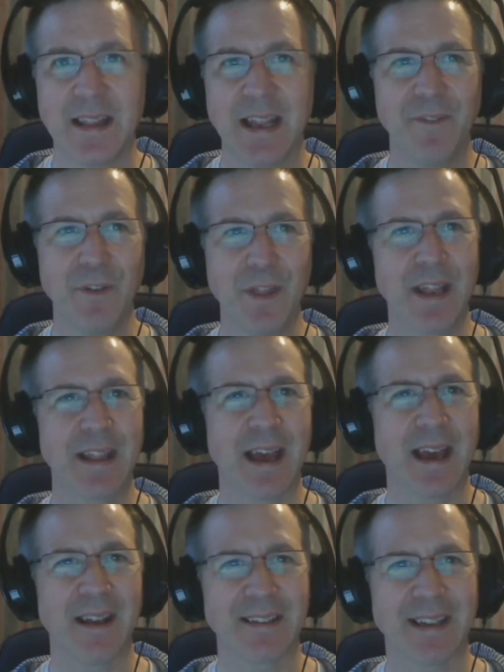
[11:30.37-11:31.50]
The other thing
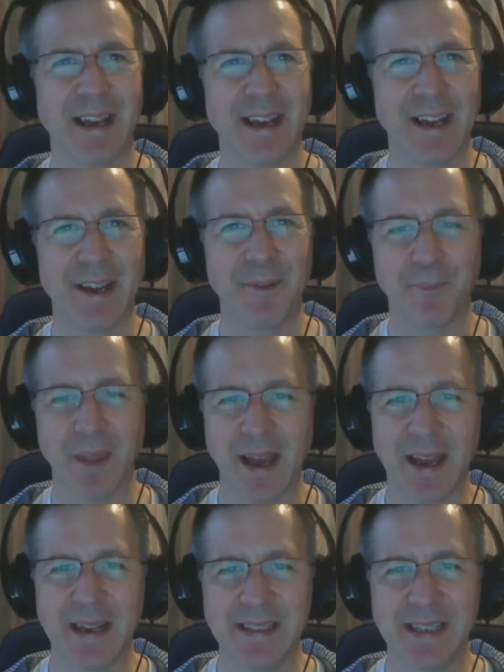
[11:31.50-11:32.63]
that
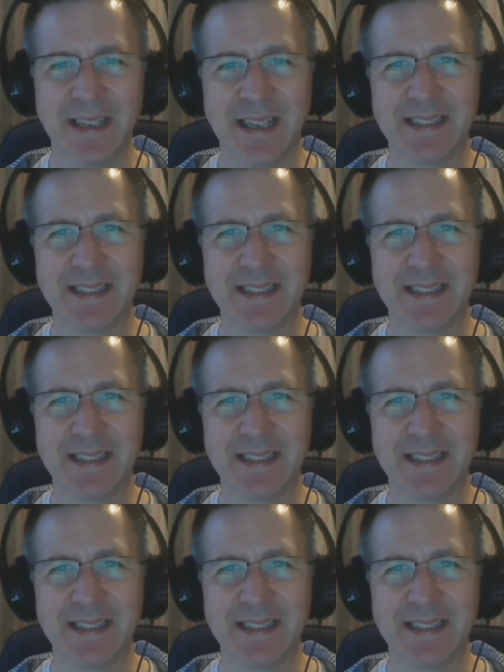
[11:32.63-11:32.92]
I did